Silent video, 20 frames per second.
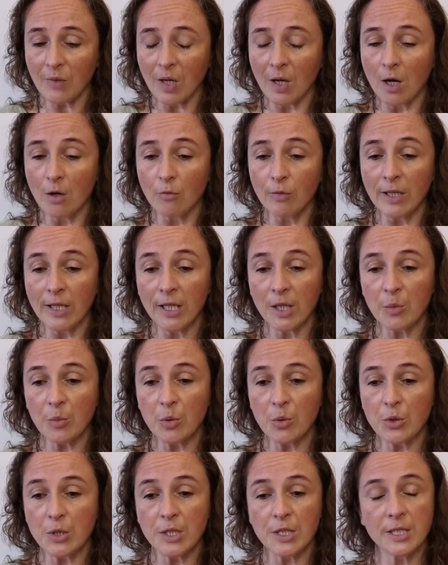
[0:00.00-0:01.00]
really
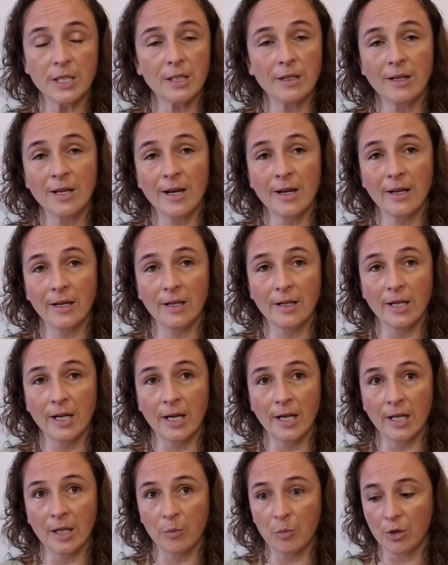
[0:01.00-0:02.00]
important in the
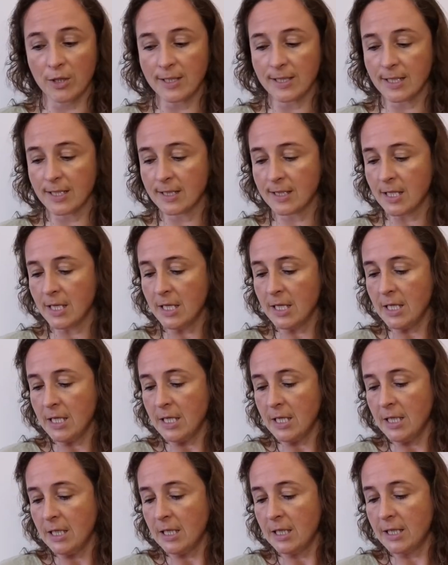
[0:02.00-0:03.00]
healing process.
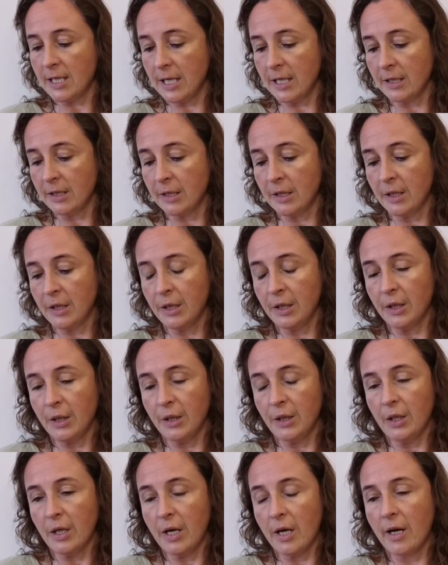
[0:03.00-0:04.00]
Then
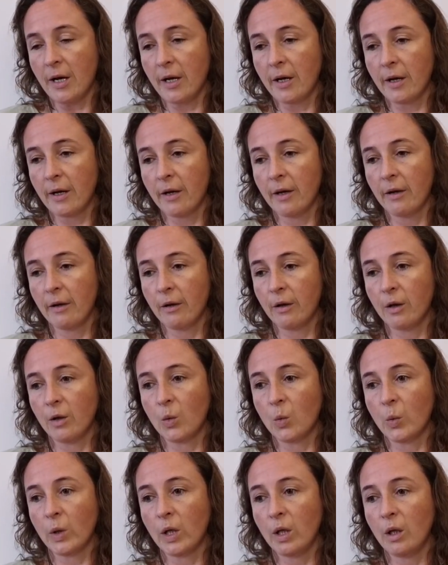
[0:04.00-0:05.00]

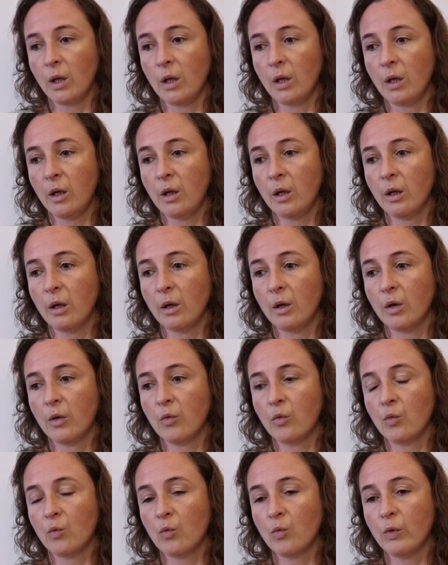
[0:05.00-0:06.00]
we
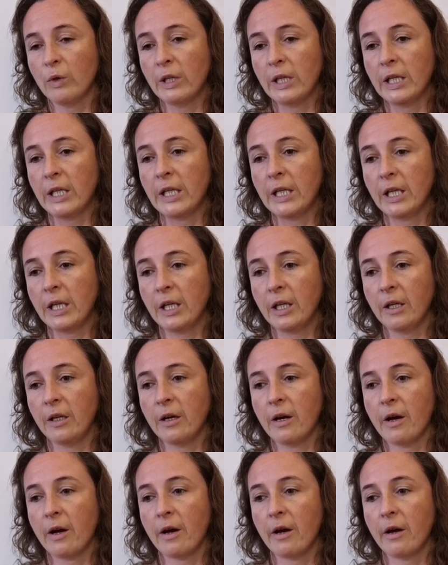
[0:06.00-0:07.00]

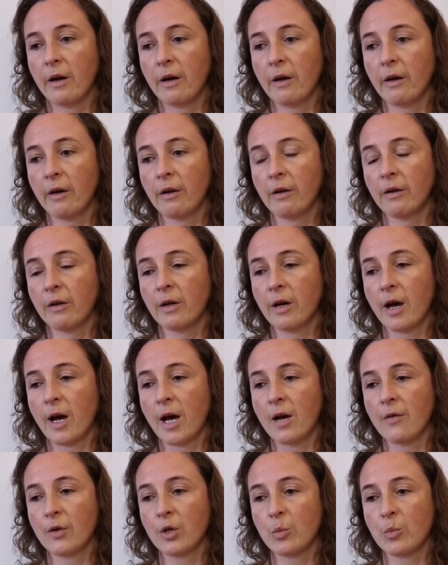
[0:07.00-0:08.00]
really
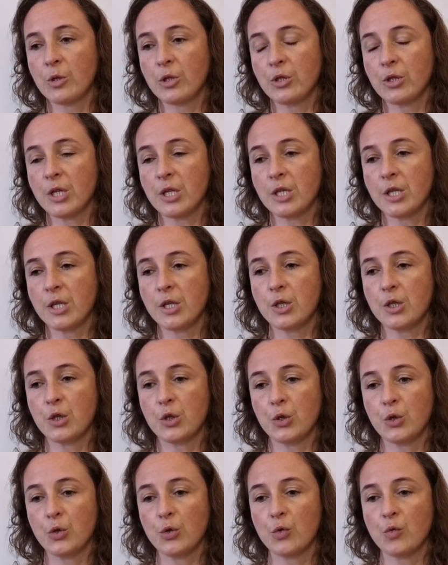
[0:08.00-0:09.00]
have an opportunity
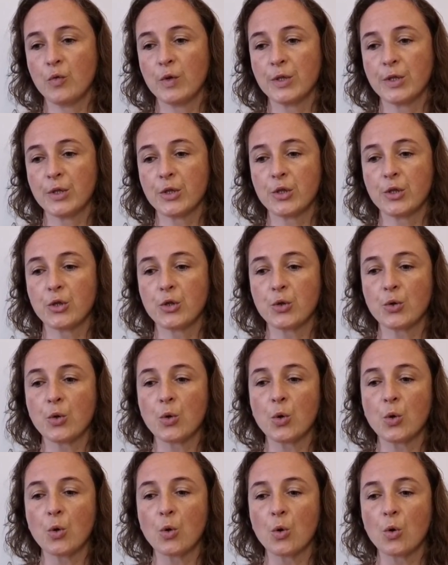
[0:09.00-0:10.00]
to
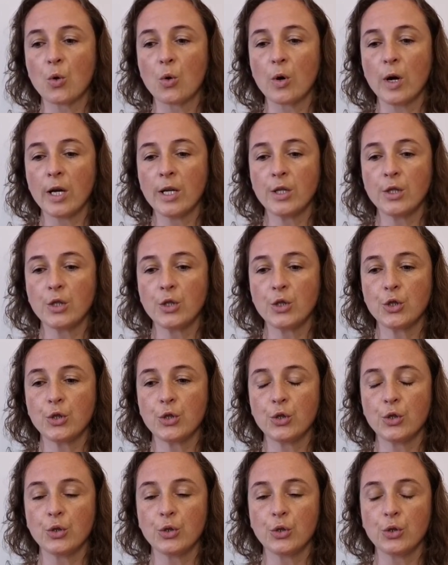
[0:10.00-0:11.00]
restore and
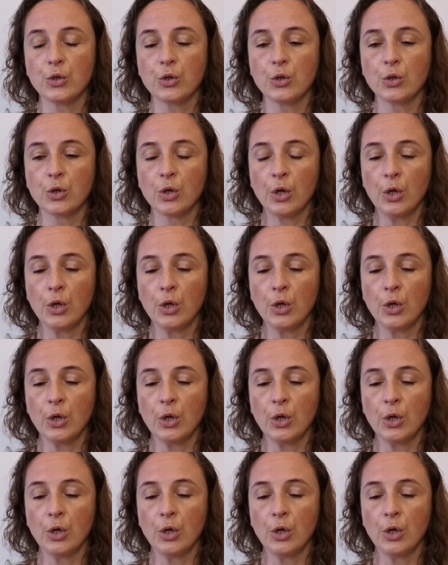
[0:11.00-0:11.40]
to